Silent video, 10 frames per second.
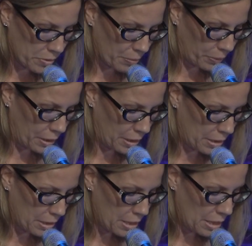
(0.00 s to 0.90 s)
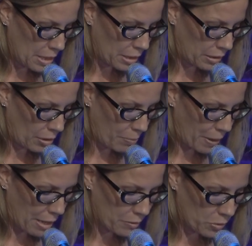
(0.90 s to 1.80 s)
depleted and a clear
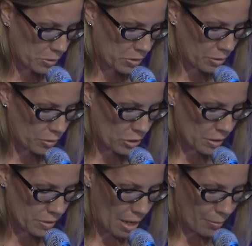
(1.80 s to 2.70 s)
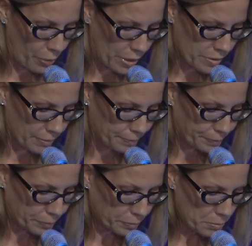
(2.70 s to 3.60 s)
path to a solution is not present.
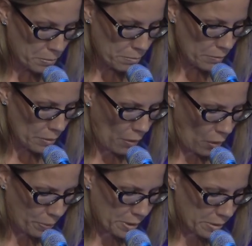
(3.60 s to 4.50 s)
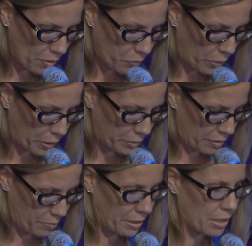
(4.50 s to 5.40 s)
Hope and self-worth
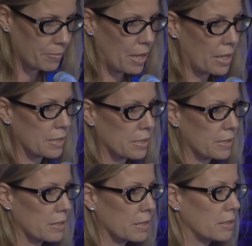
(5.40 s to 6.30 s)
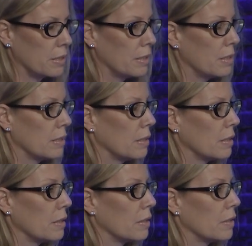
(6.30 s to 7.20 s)
have become non-existent.
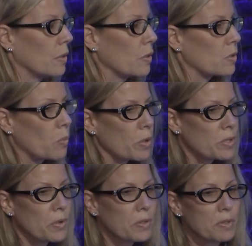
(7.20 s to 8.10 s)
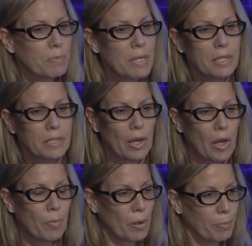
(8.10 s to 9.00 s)
So what does all this mean to
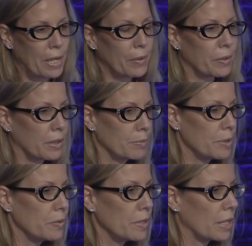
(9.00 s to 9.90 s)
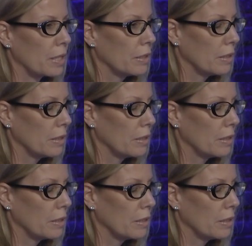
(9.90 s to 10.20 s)
help our parent community?